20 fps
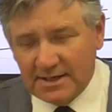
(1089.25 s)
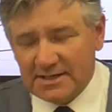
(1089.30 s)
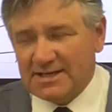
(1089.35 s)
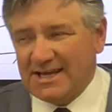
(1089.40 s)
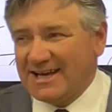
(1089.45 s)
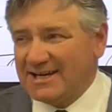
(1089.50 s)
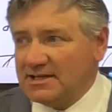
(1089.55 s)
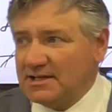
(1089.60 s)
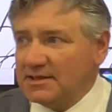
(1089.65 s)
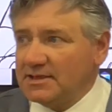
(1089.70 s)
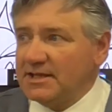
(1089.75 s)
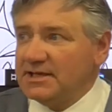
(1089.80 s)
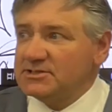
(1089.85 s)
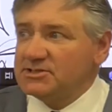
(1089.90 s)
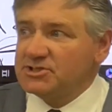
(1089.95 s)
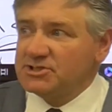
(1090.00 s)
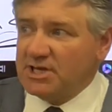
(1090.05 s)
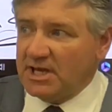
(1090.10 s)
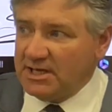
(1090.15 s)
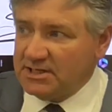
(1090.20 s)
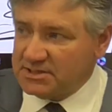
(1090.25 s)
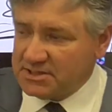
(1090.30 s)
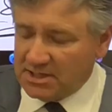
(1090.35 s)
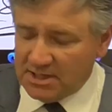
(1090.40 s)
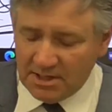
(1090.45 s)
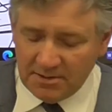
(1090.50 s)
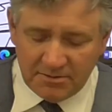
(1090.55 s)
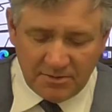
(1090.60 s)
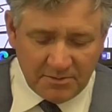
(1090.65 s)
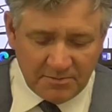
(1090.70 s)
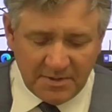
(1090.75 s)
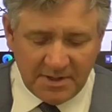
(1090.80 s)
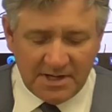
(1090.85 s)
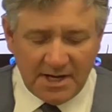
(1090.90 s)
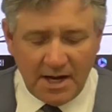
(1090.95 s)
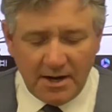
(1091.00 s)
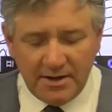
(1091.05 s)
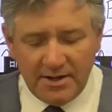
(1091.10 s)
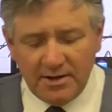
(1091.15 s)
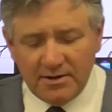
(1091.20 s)
And technically, it's change in entropy.
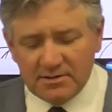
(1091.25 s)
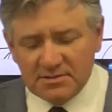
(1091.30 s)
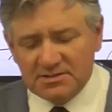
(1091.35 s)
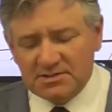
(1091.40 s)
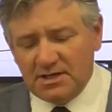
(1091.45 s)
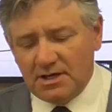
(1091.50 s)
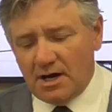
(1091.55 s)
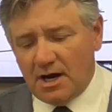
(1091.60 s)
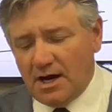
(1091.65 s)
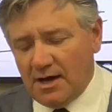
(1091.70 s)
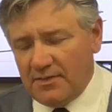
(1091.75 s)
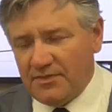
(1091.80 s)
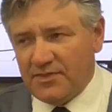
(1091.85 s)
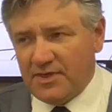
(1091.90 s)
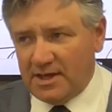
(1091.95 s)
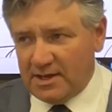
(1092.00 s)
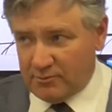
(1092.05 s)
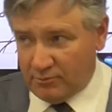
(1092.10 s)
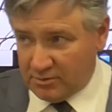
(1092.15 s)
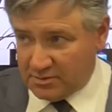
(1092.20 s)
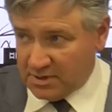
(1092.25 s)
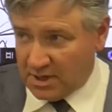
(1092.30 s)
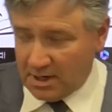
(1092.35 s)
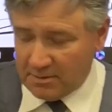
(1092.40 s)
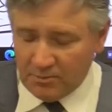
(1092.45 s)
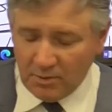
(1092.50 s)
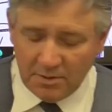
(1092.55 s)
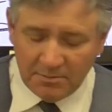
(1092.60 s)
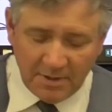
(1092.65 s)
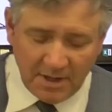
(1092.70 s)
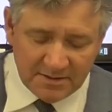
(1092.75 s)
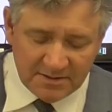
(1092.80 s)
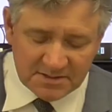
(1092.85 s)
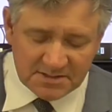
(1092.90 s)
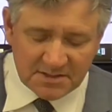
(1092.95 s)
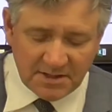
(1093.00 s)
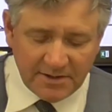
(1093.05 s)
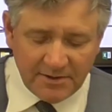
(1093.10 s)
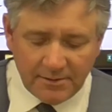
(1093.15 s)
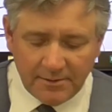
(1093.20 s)
Now, here's the odd thing, and we'll talk more about
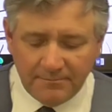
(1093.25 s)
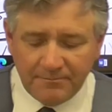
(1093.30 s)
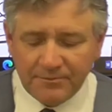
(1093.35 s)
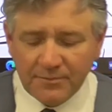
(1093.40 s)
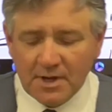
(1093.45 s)
this later.